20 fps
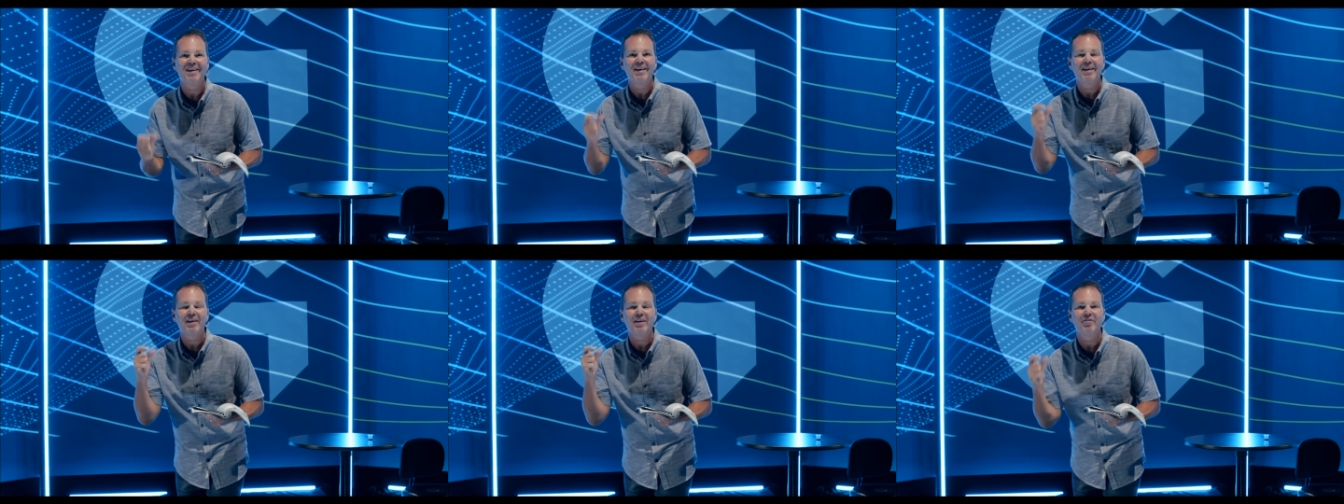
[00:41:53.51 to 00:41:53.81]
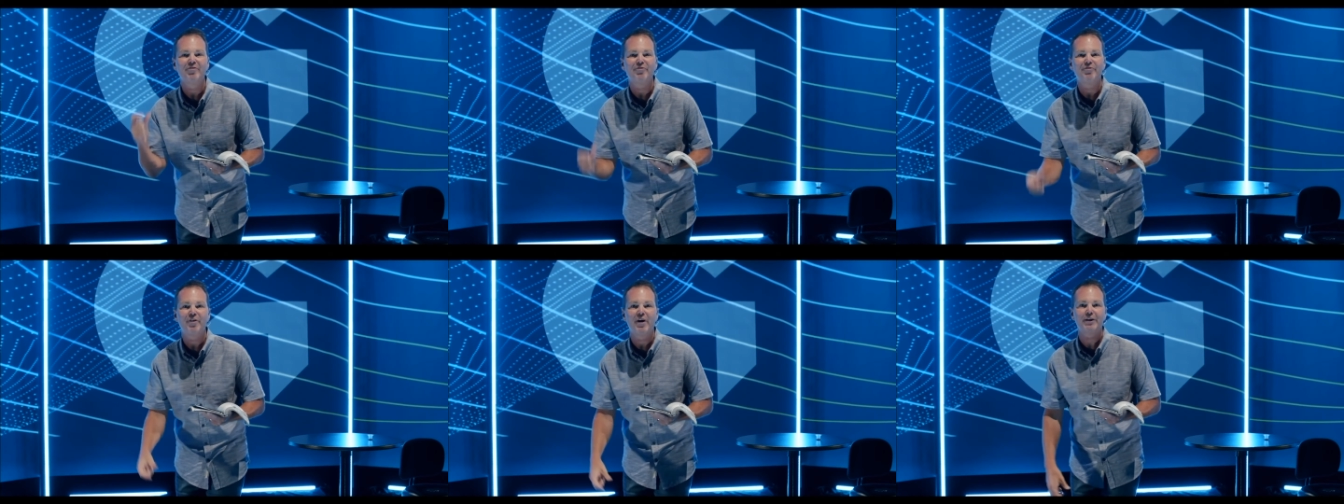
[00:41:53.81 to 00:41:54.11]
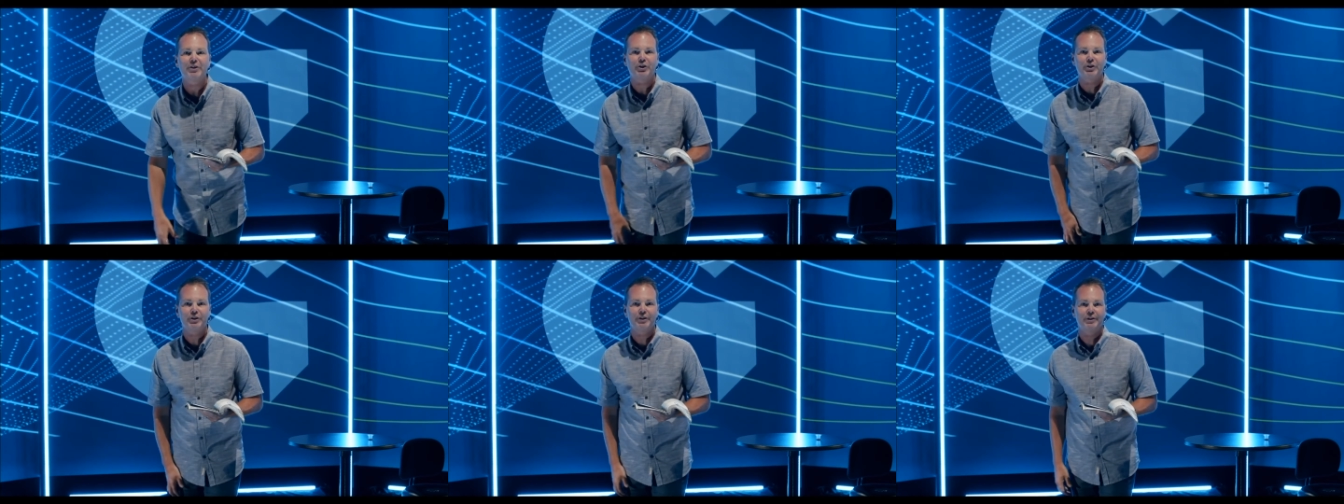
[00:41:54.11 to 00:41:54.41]

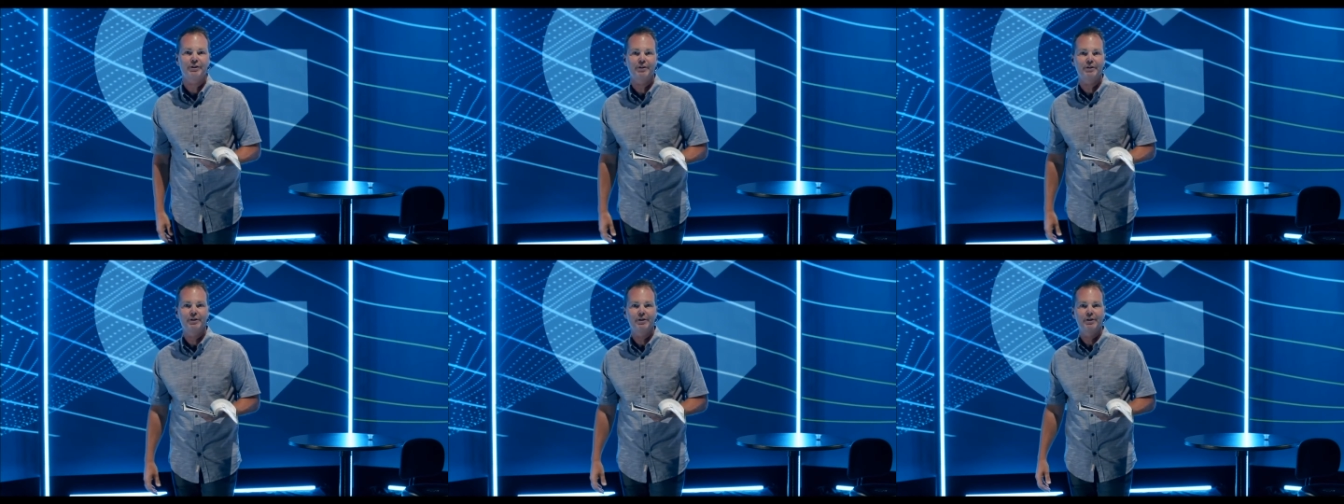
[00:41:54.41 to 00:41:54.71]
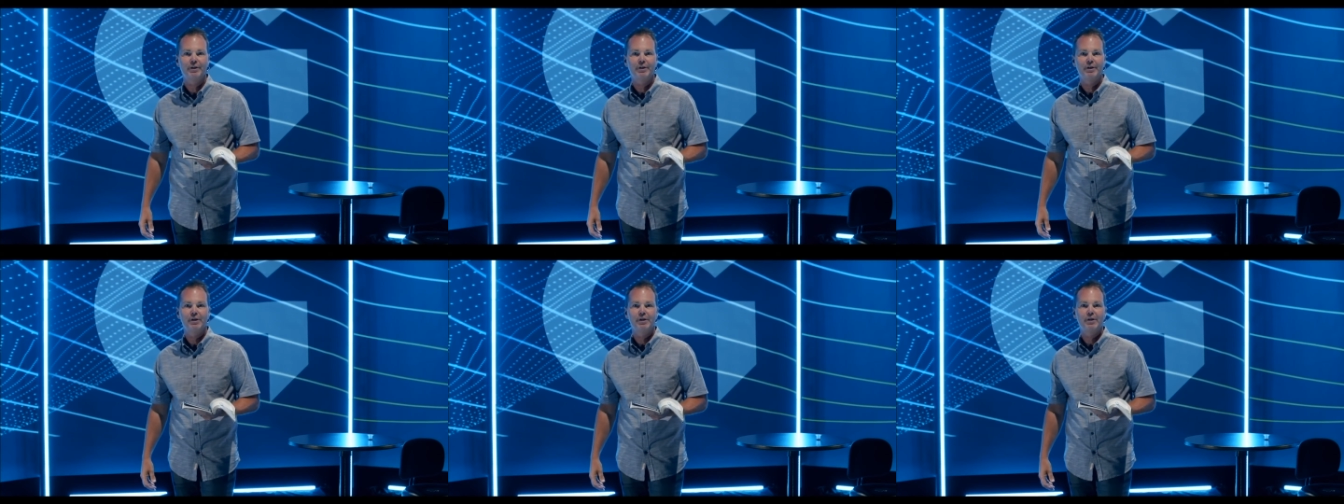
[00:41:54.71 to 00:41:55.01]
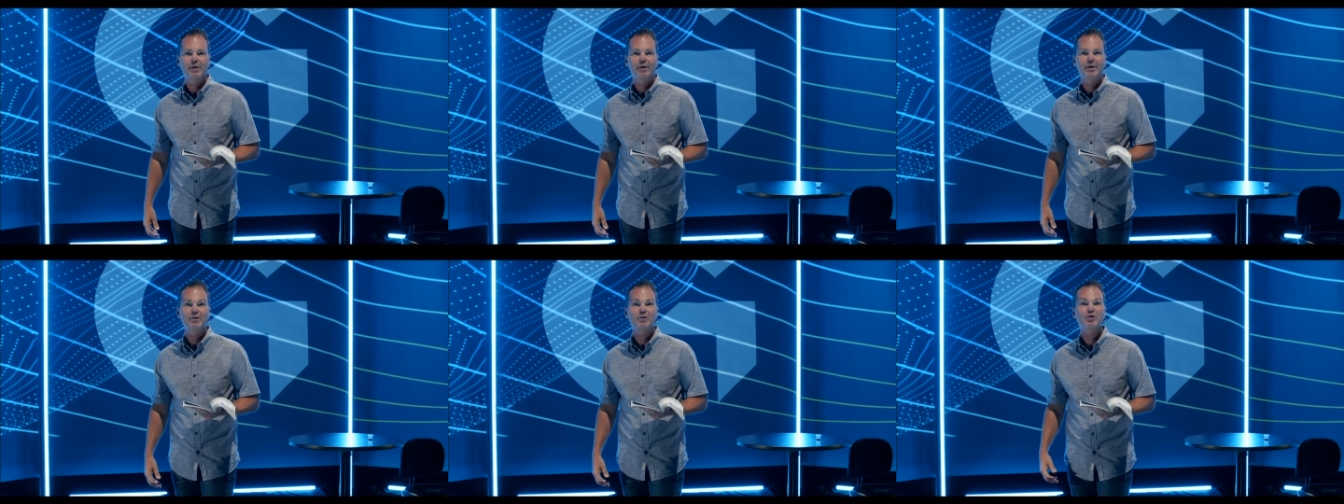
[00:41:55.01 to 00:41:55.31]
confession.
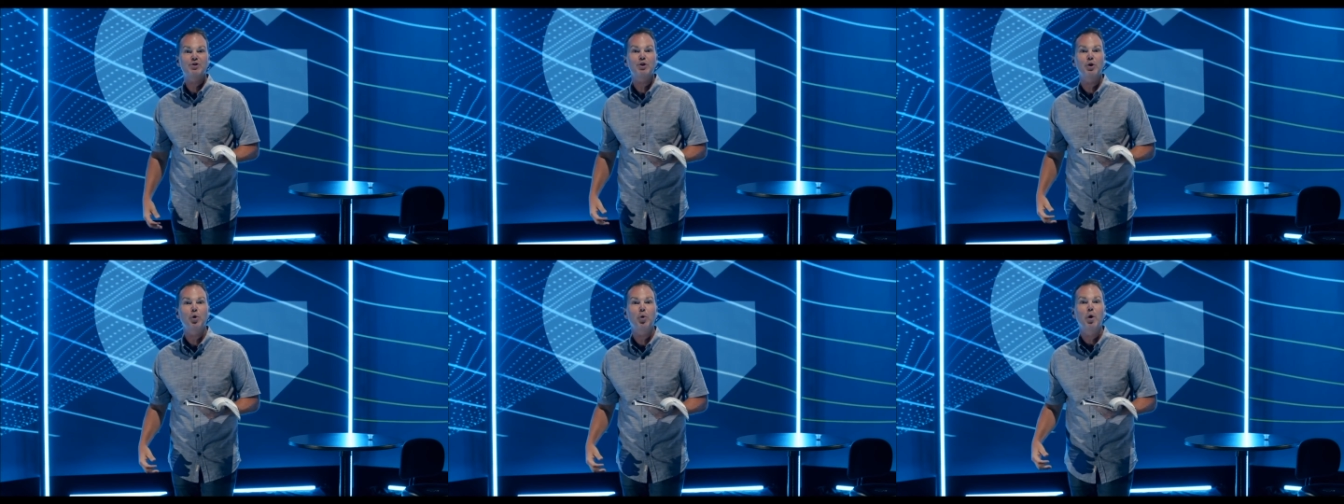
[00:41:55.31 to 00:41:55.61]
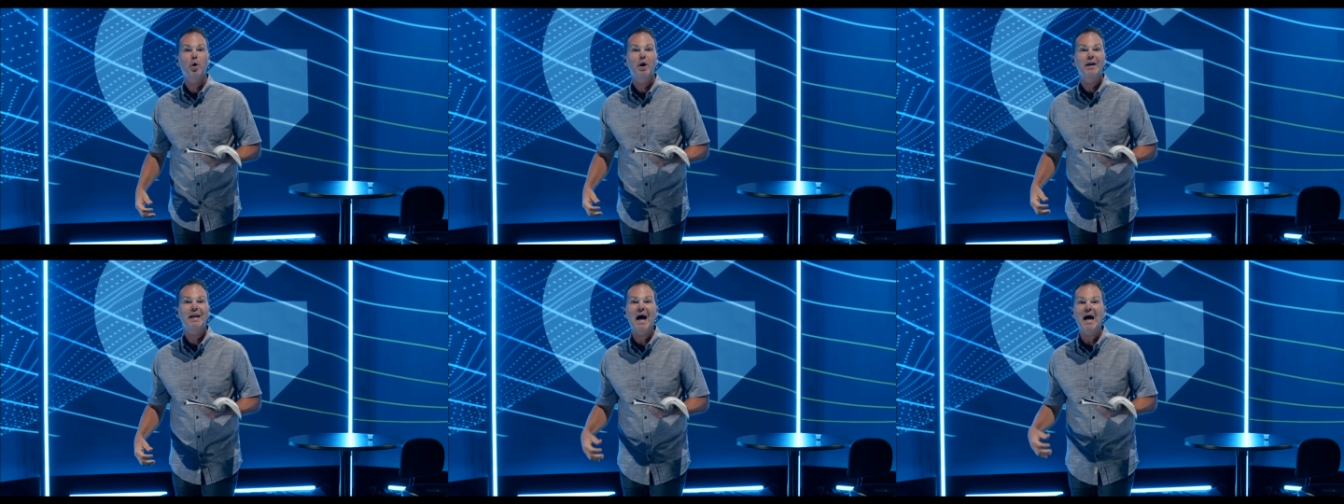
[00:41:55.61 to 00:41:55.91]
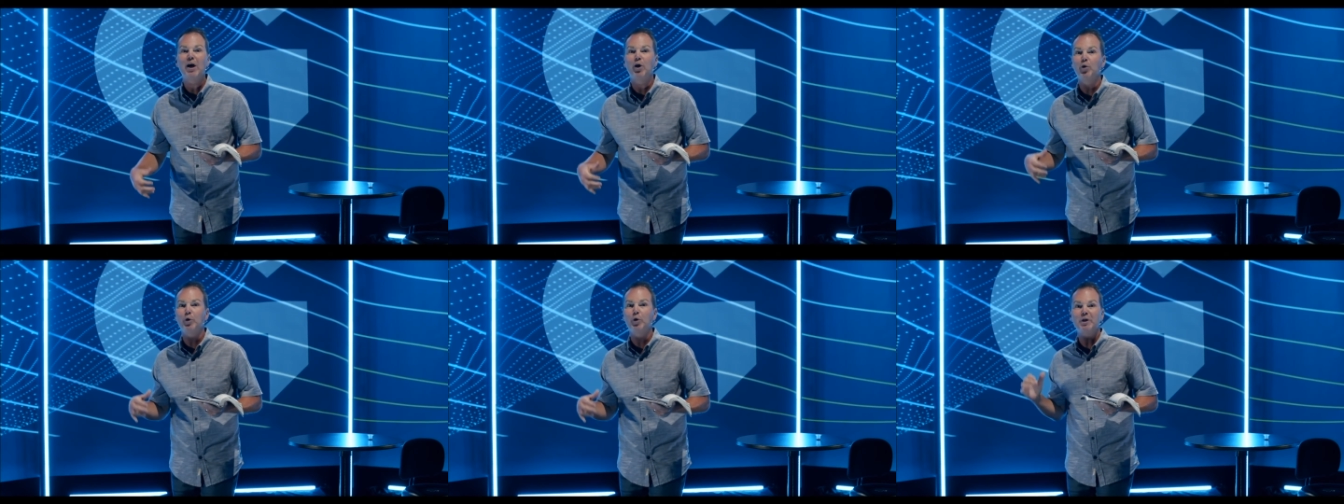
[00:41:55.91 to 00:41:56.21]
And so not
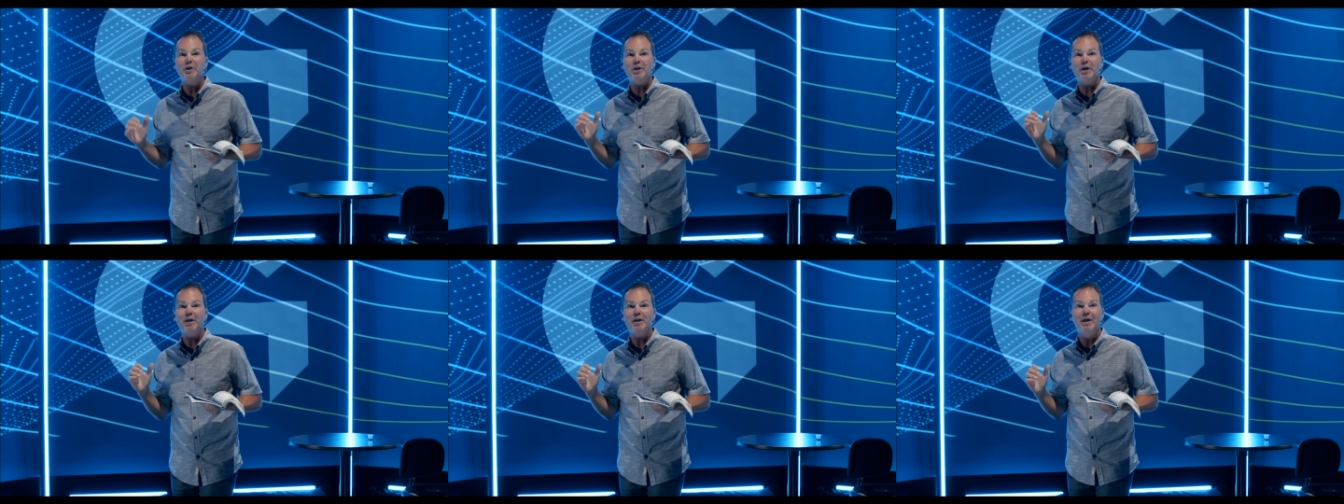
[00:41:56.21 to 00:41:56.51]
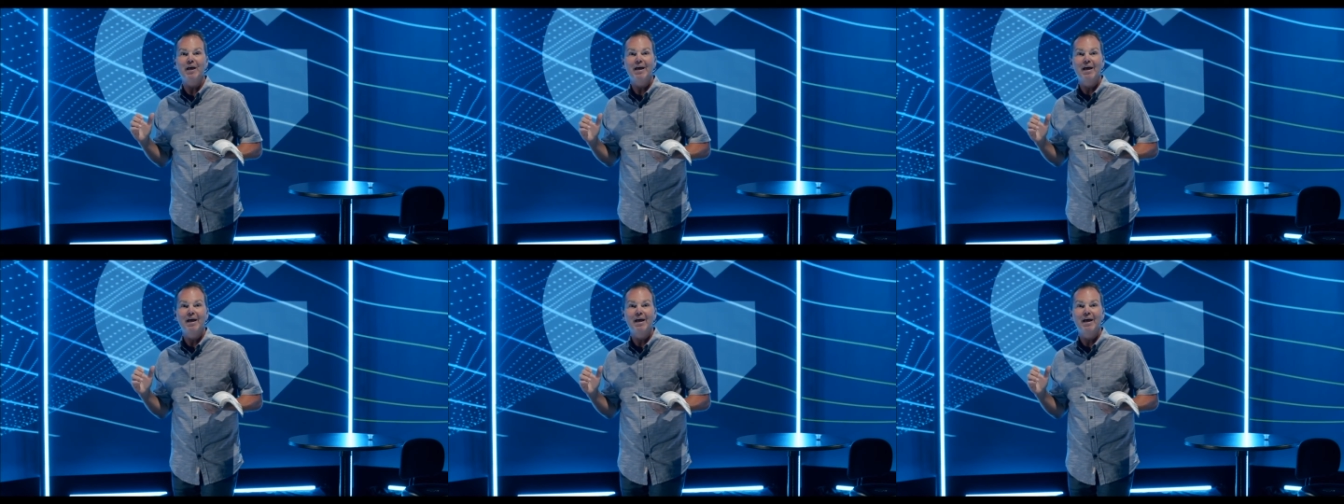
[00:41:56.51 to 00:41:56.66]
only did